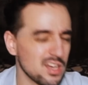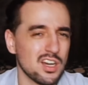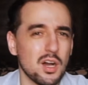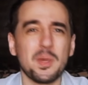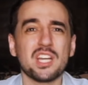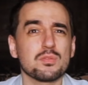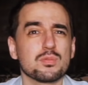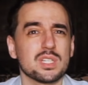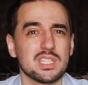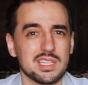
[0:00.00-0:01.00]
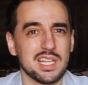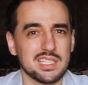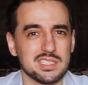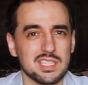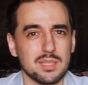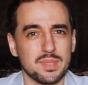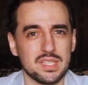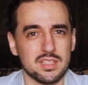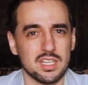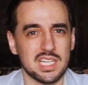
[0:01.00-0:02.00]
Omega really likes
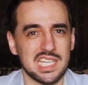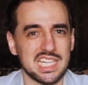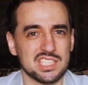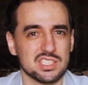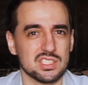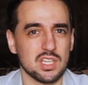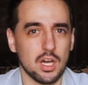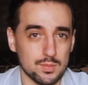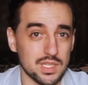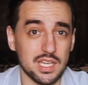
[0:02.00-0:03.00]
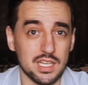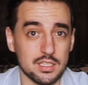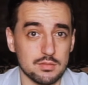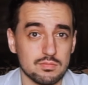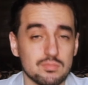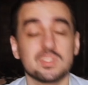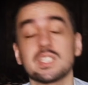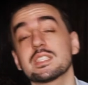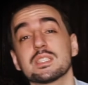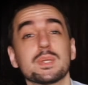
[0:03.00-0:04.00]
keeping their collections complicated.
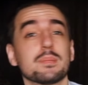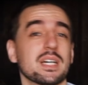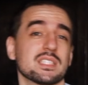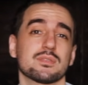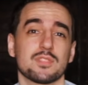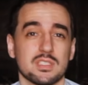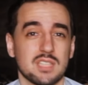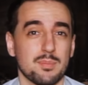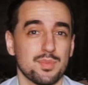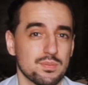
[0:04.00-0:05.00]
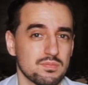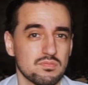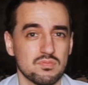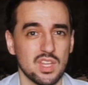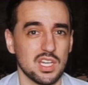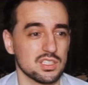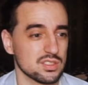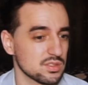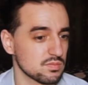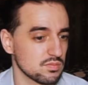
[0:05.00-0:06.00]
Take the Speedmaster, for example.
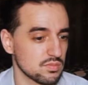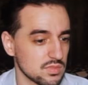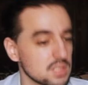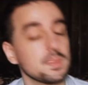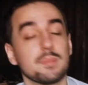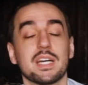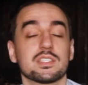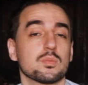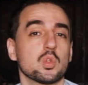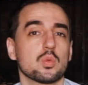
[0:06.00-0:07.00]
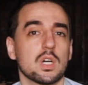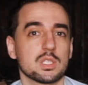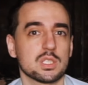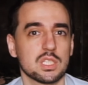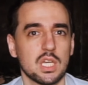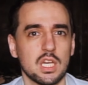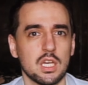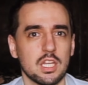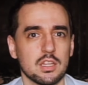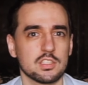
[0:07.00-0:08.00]
There's the Speedmaster Moonwatch.
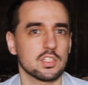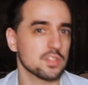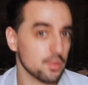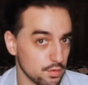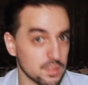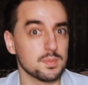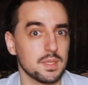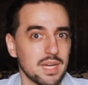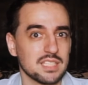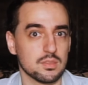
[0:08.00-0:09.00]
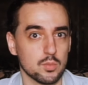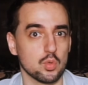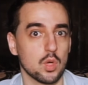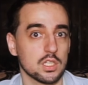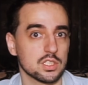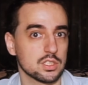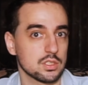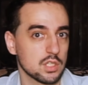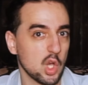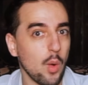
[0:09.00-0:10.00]
There's also, though, the Speedmaster Moonwatch
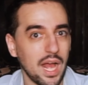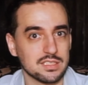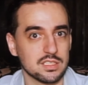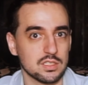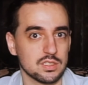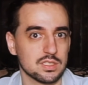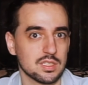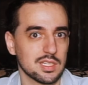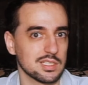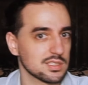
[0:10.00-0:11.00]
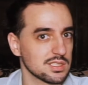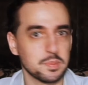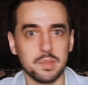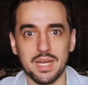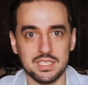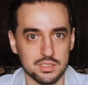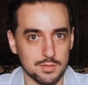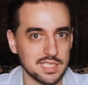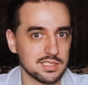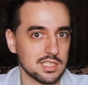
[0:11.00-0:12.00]
coaxials. There's the Speedmaster
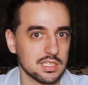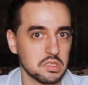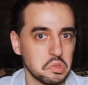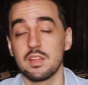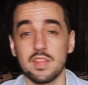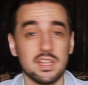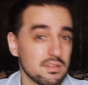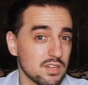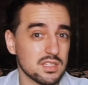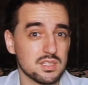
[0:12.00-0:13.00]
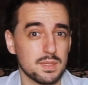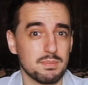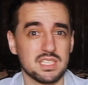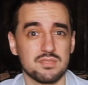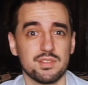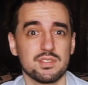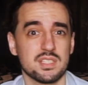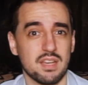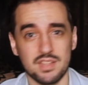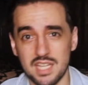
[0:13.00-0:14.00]
Racing. Then they've got the Speedmaster
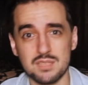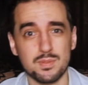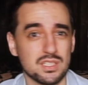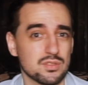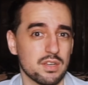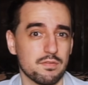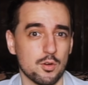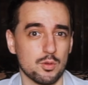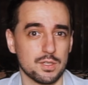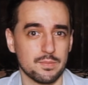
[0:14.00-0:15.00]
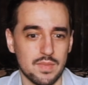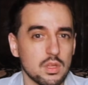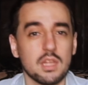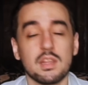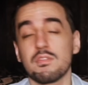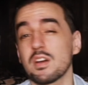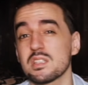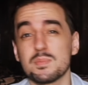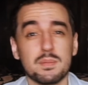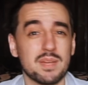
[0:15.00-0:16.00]
57. That's pretty straightforward. They've got the
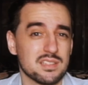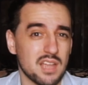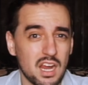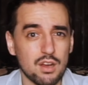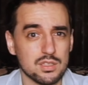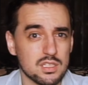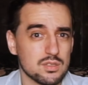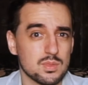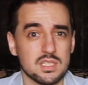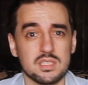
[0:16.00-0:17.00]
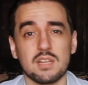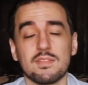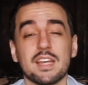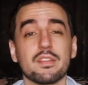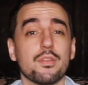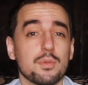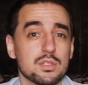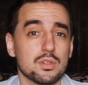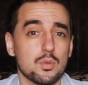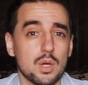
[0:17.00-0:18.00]
Speedmaster Heritage, which is stuff like the
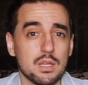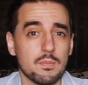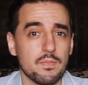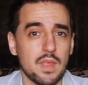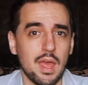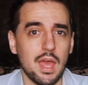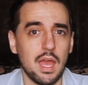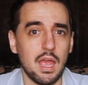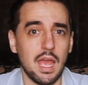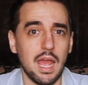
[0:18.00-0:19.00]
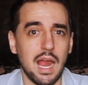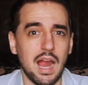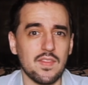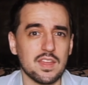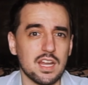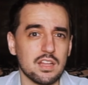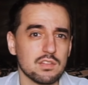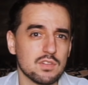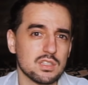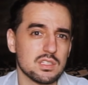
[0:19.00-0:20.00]
321. And then now
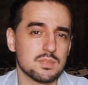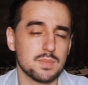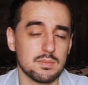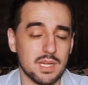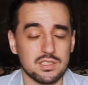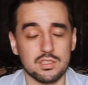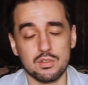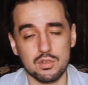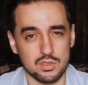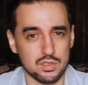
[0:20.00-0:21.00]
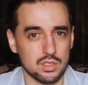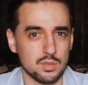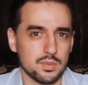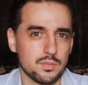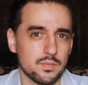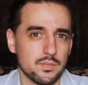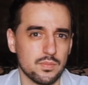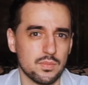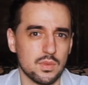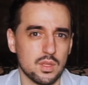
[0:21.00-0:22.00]
they've got the Speedmaster Chronoscope,
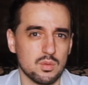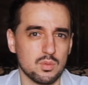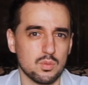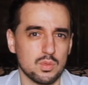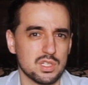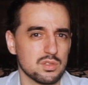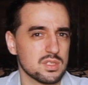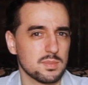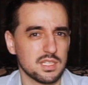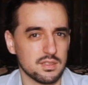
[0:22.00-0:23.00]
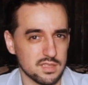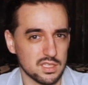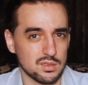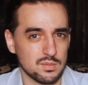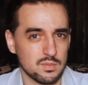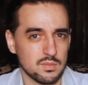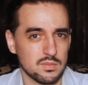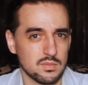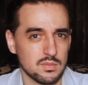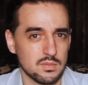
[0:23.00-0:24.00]
which used to be a DeVille.
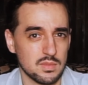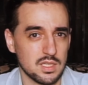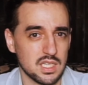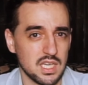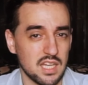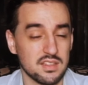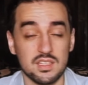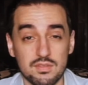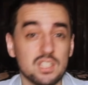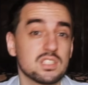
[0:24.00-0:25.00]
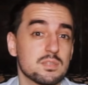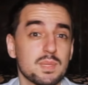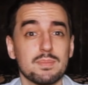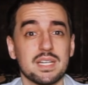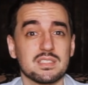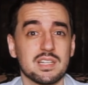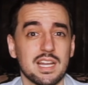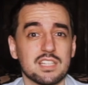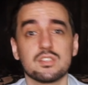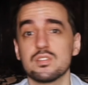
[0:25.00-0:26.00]
And the DeVille and Speedmaster
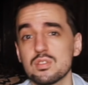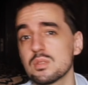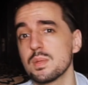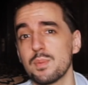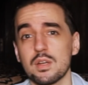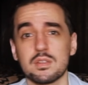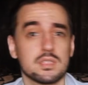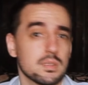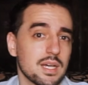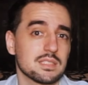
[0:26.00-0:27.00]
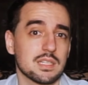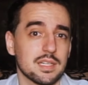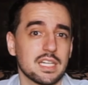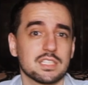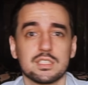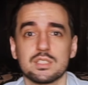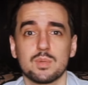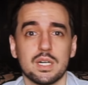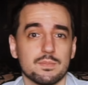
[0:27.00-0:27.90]
collections used to be part of the Seamaster collection as well.